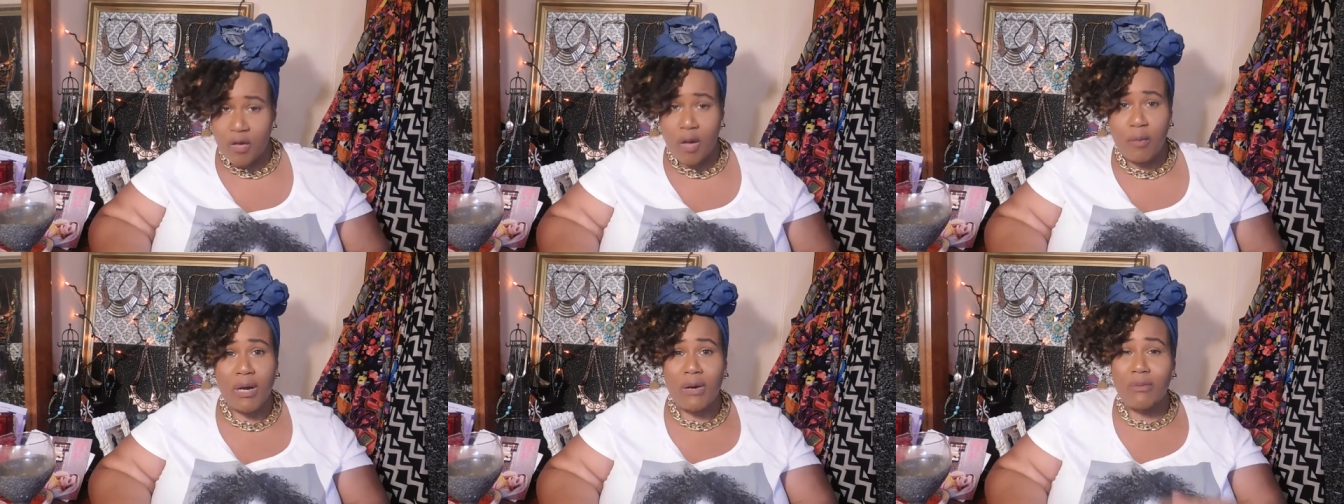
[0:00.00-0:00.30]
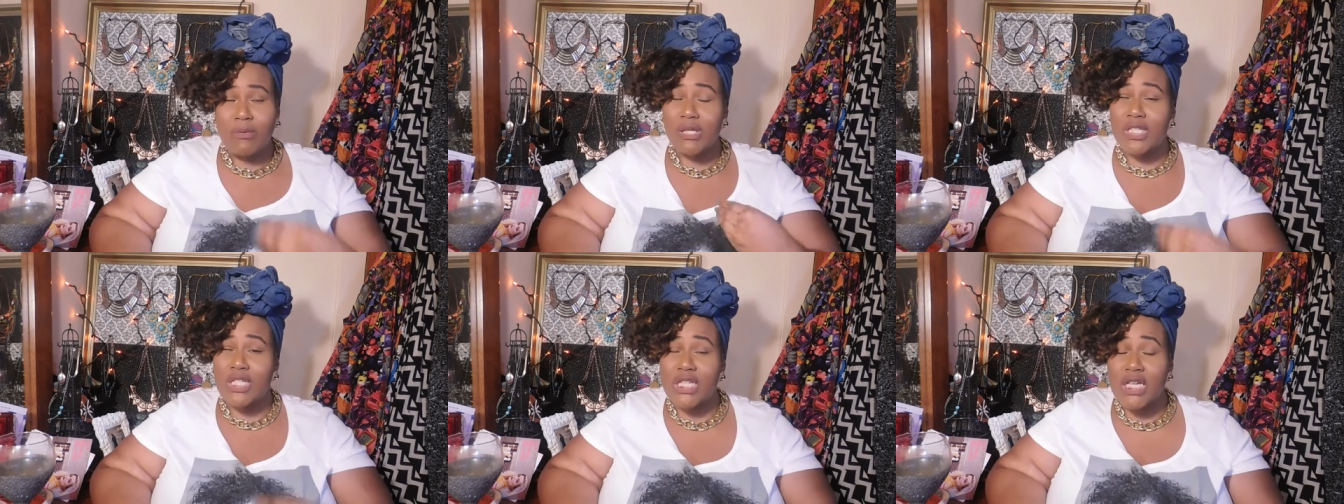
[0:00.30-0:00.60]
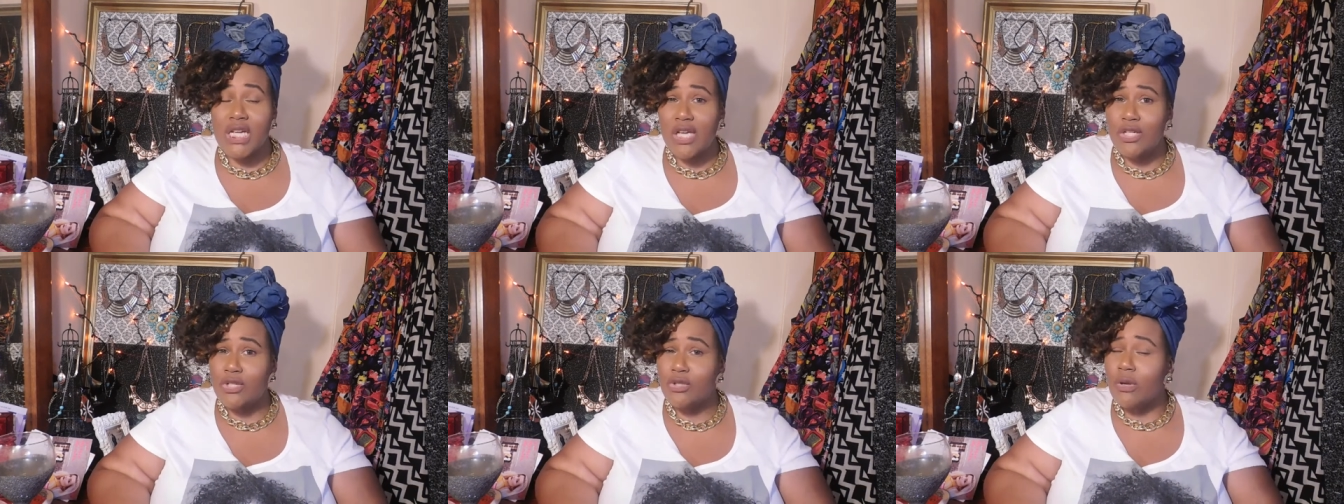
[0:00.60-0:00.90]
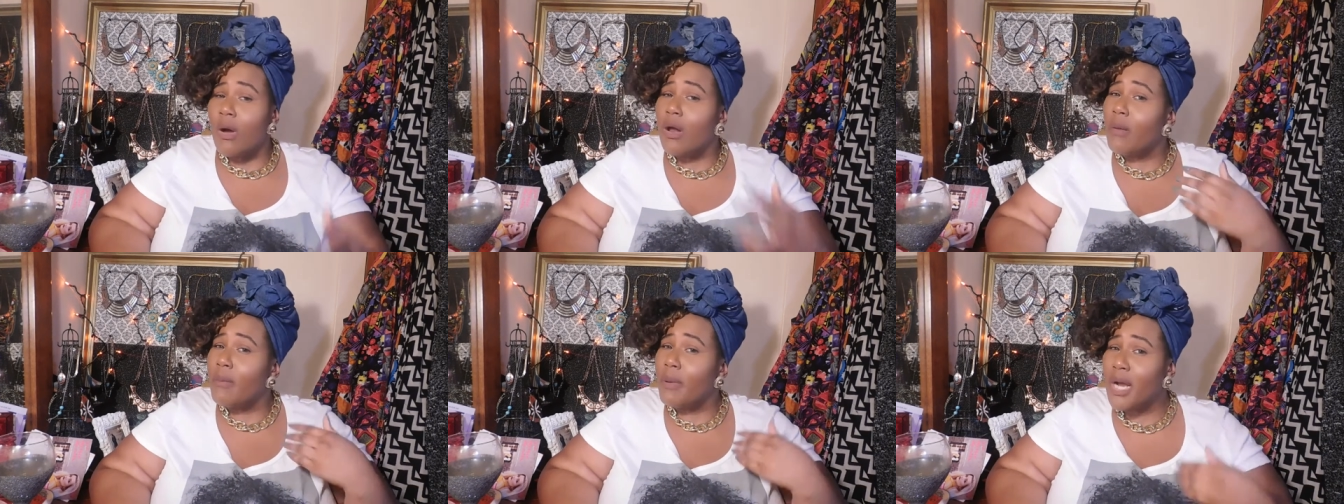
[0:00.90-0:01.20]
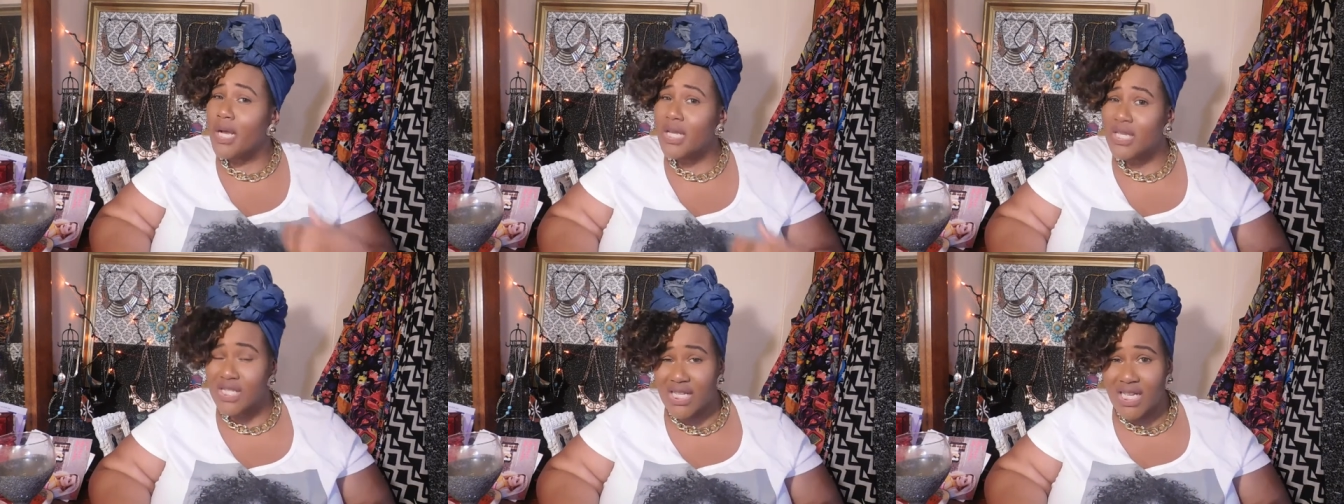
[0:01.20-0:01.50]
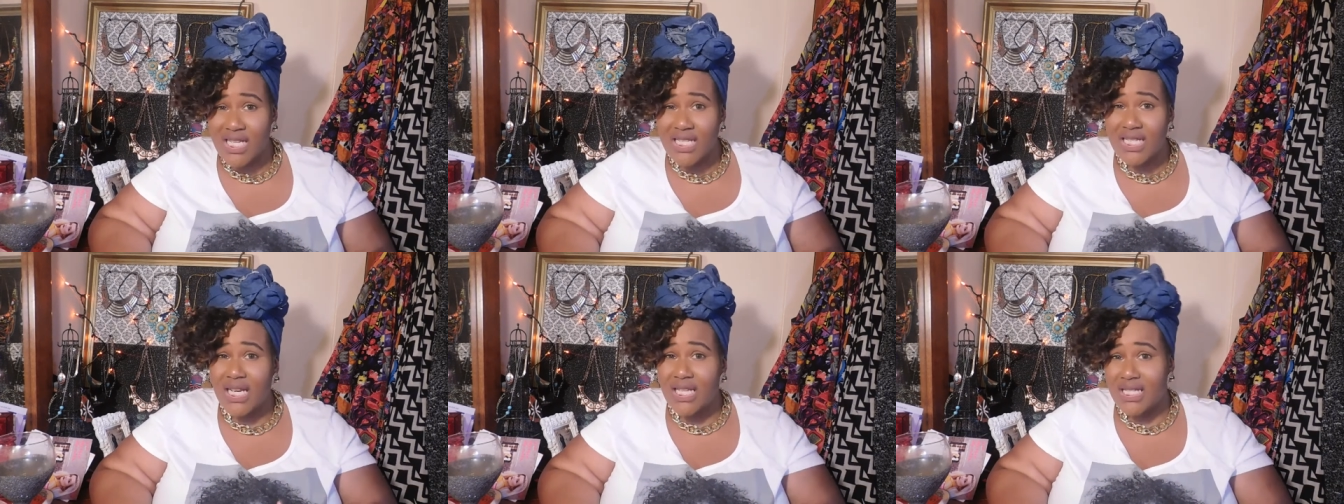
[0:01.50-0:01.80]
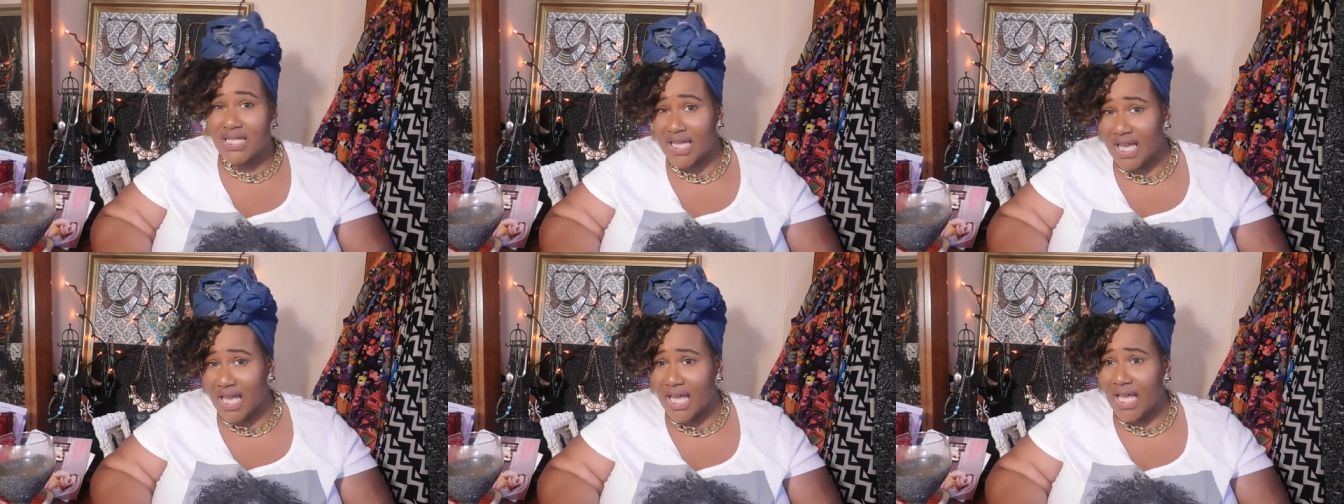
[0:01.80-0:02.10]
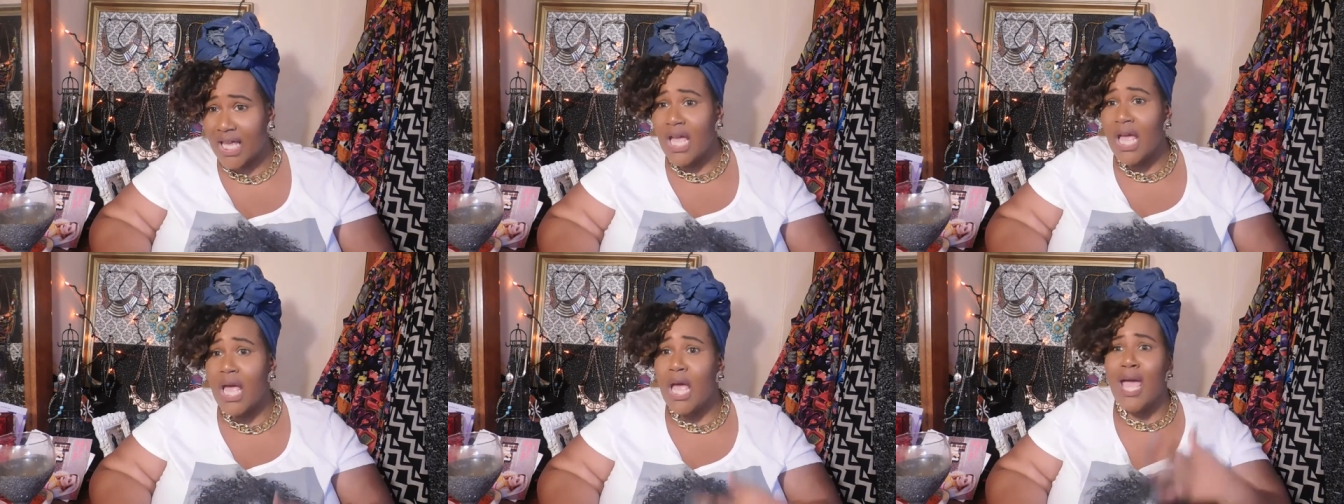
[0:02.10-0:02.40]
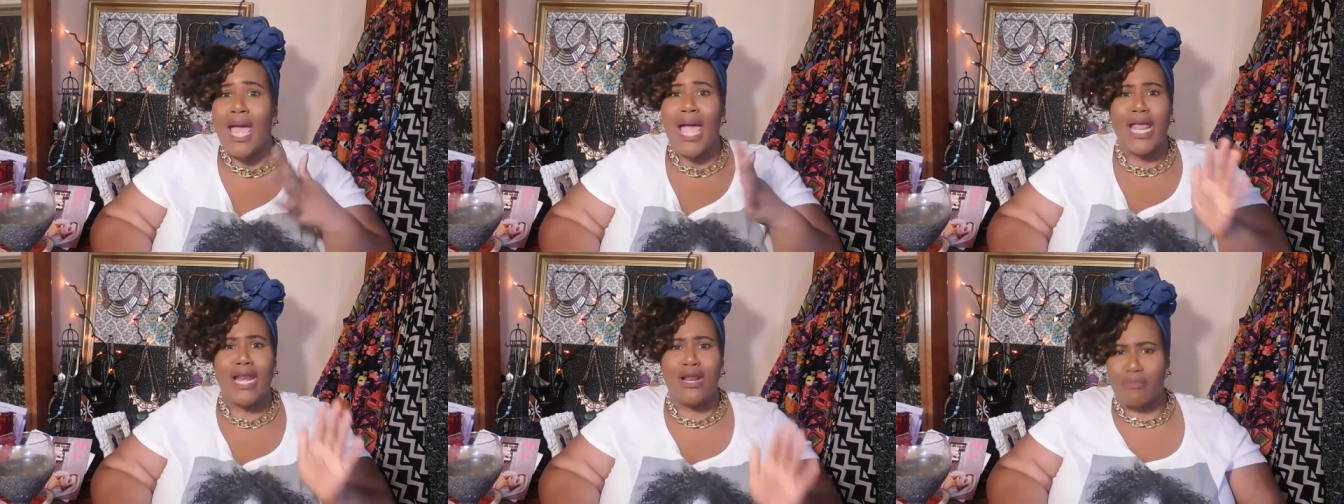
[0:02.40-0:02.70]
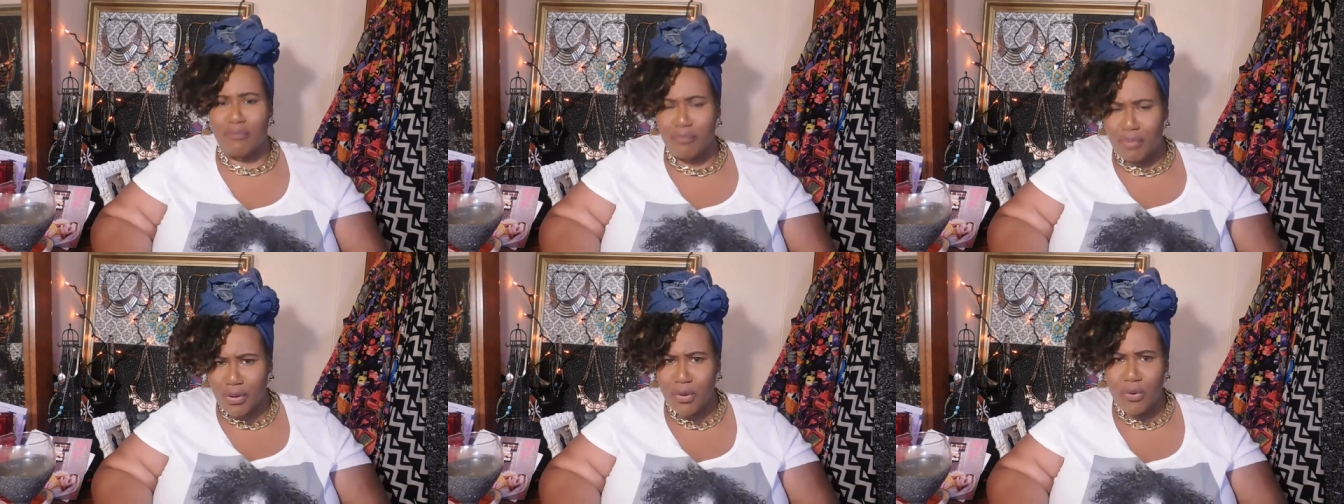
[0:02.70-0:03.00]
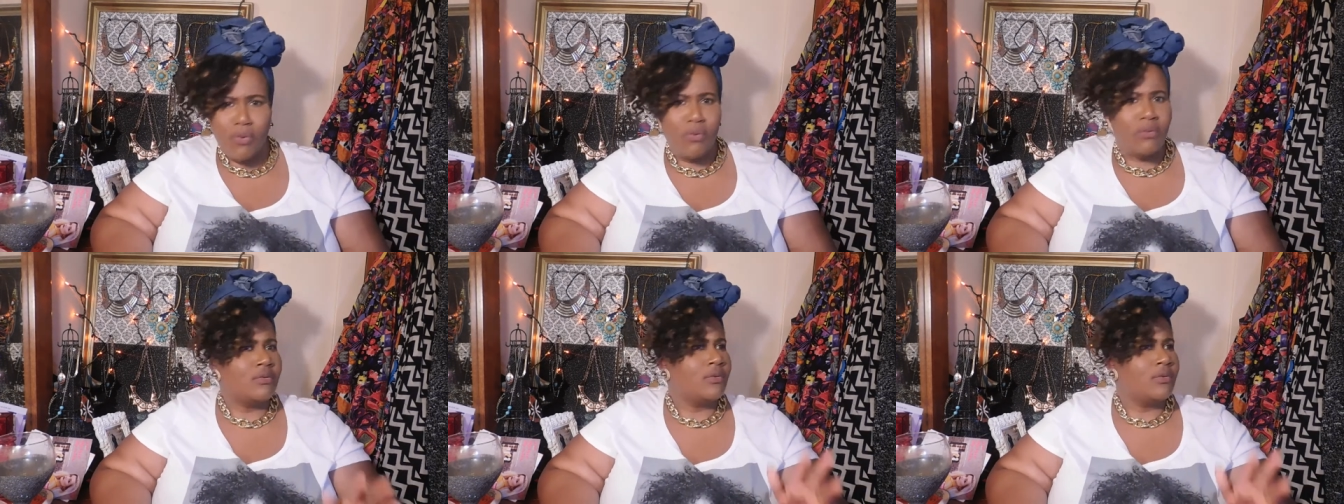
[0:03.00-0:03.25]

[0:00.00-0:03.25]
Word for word: But with jeans, you throw on a pair of jeans and a tee and a boot,